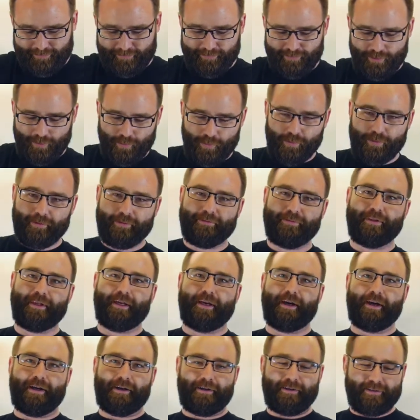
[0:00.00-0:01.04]
a few of the
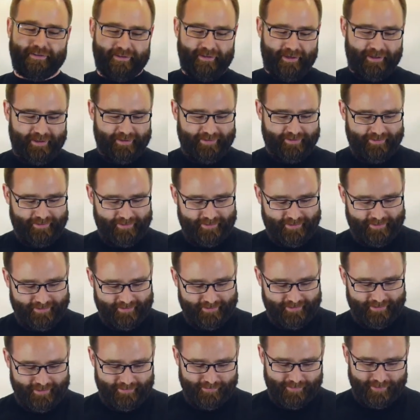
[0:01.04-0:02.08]
higher size, you
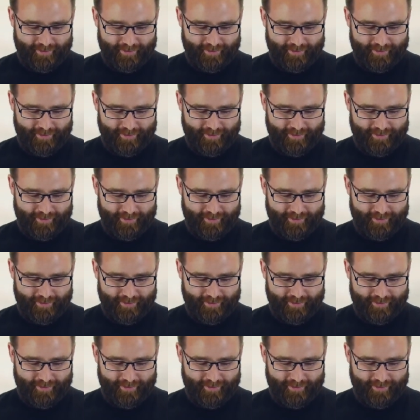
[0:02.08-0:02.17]
can leave